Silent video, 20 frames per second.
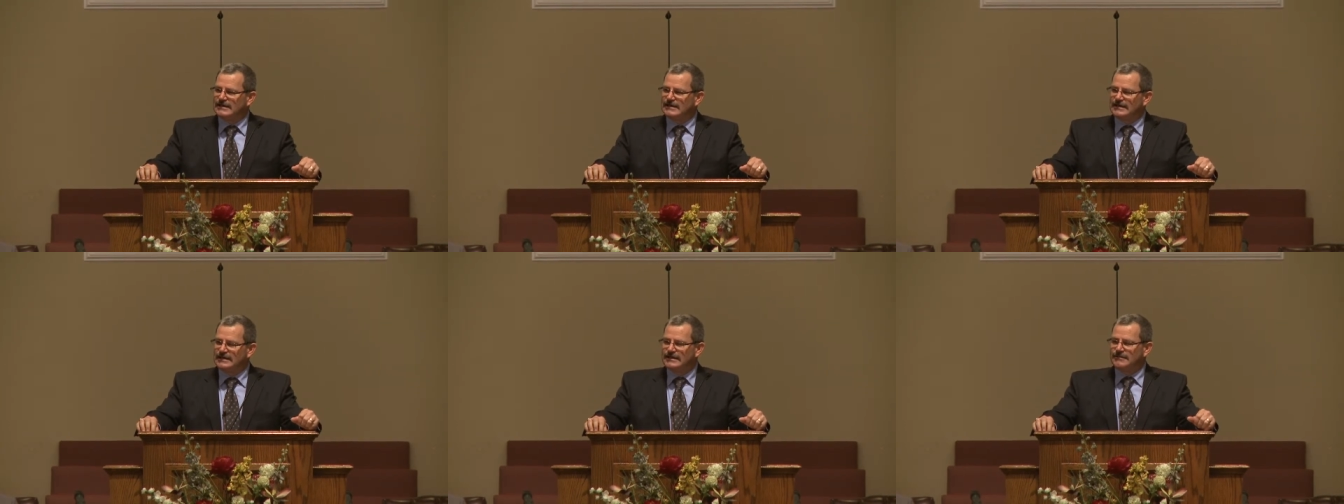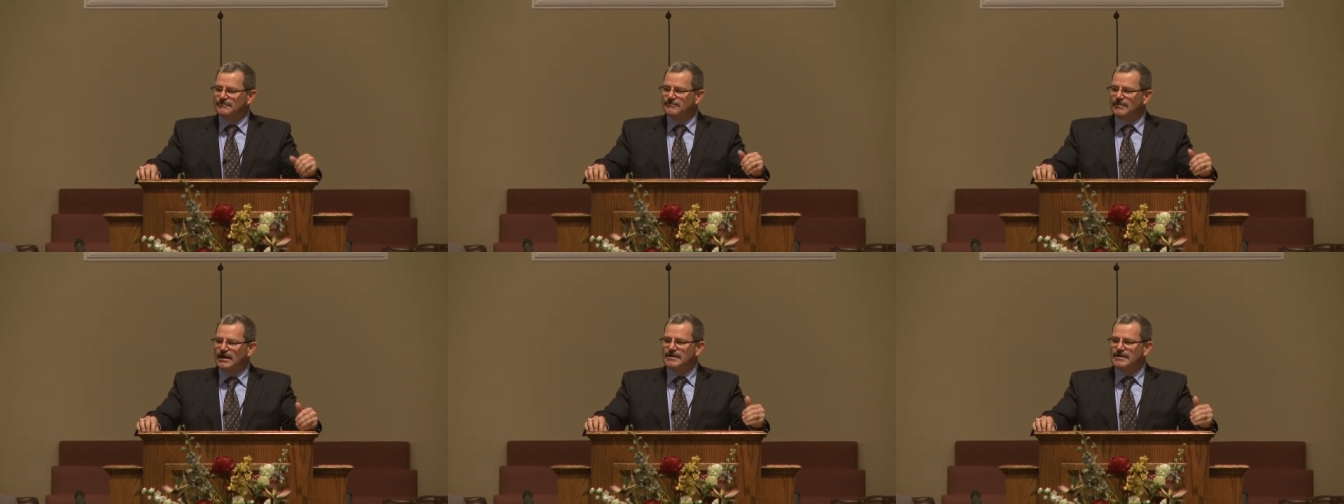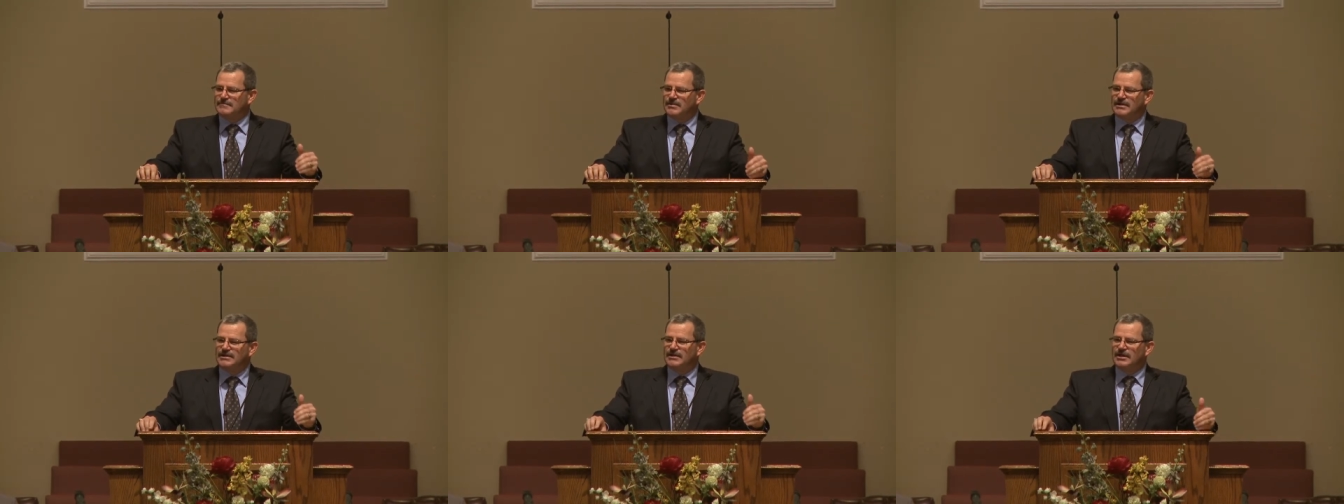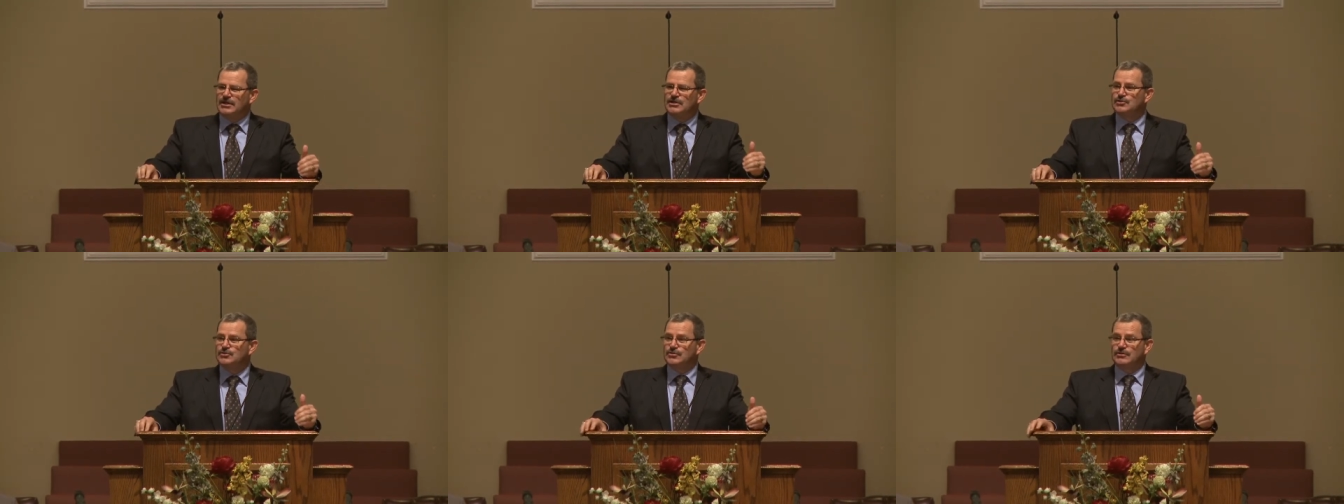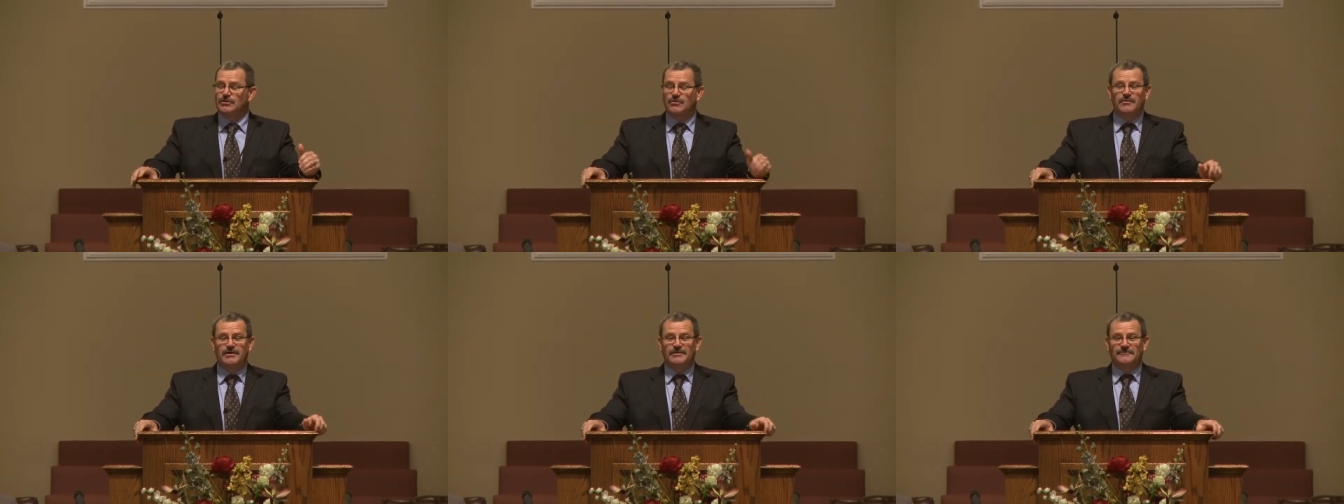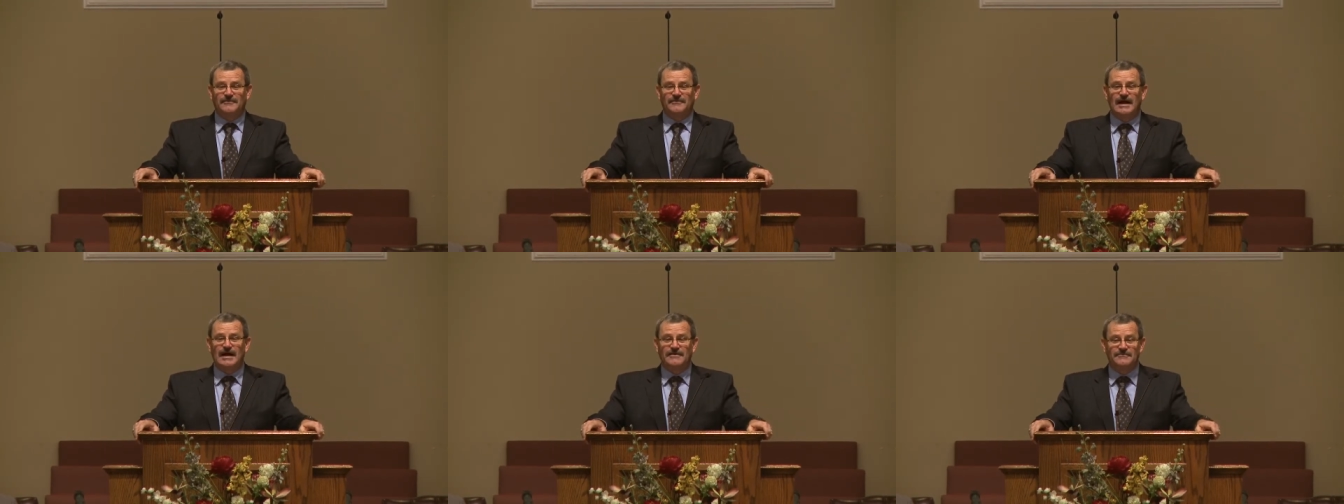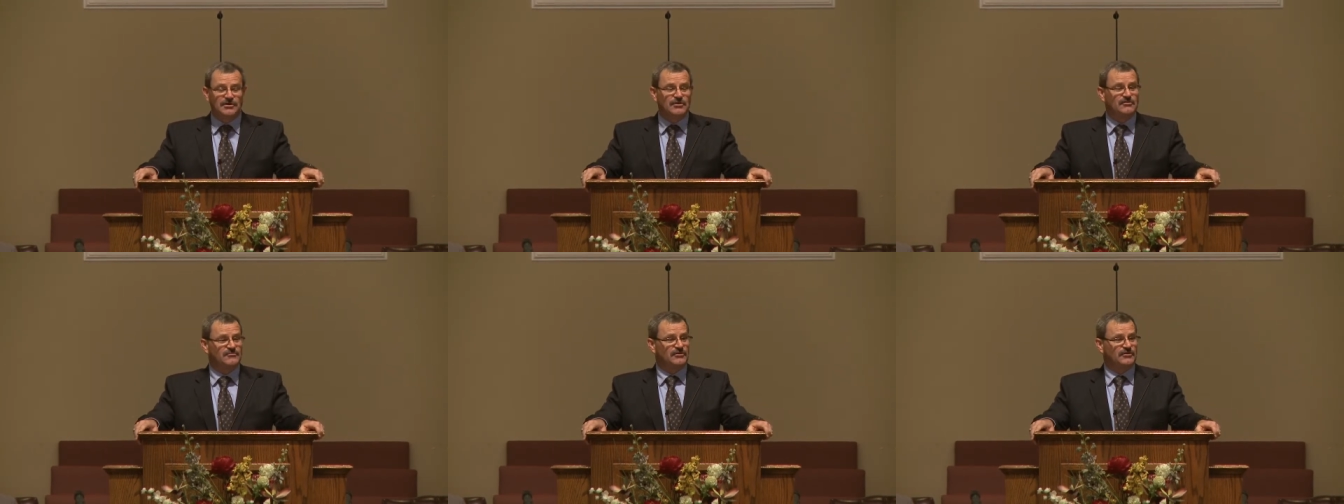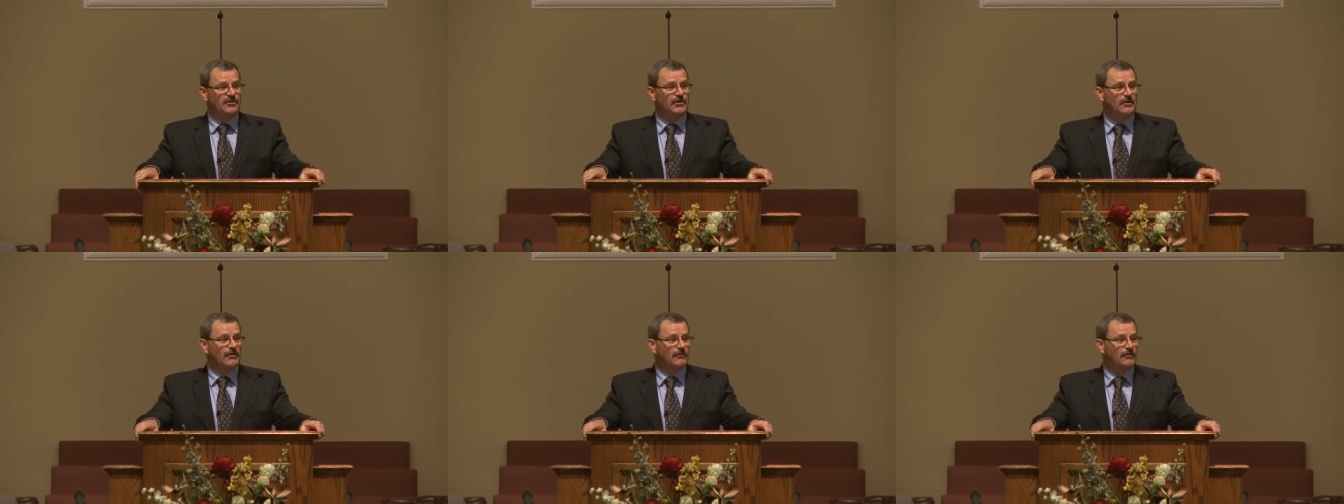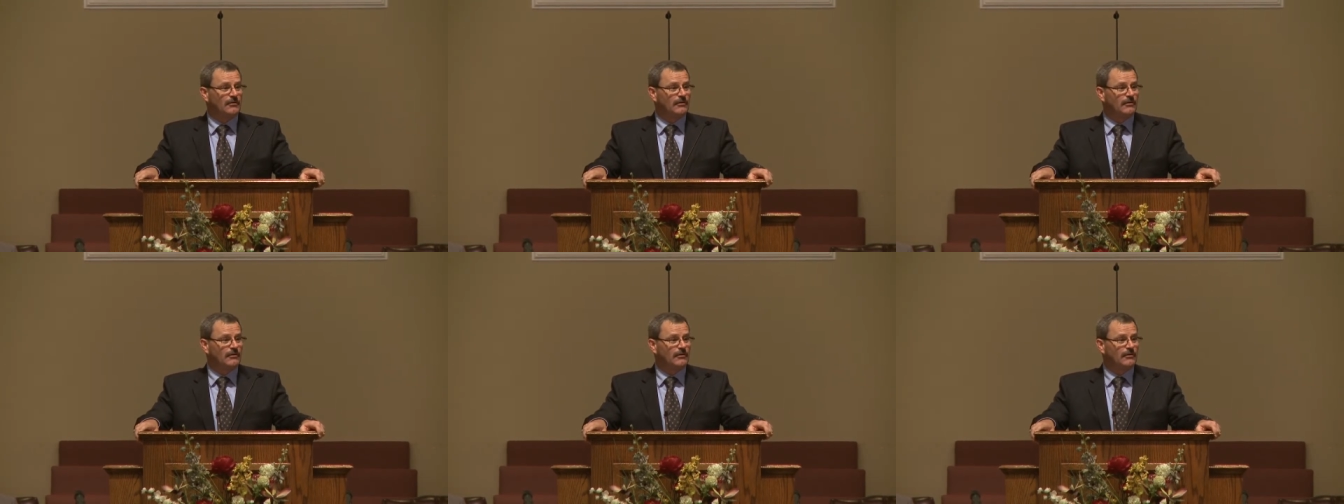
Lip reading: it might be that he should have quit 5 years ago.